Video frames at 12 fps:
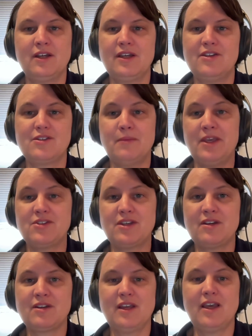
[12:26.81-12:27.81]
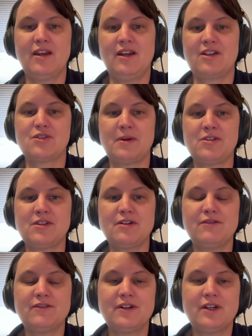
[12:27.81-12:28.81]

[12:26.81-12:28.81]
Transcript: is amazing and inexpensive,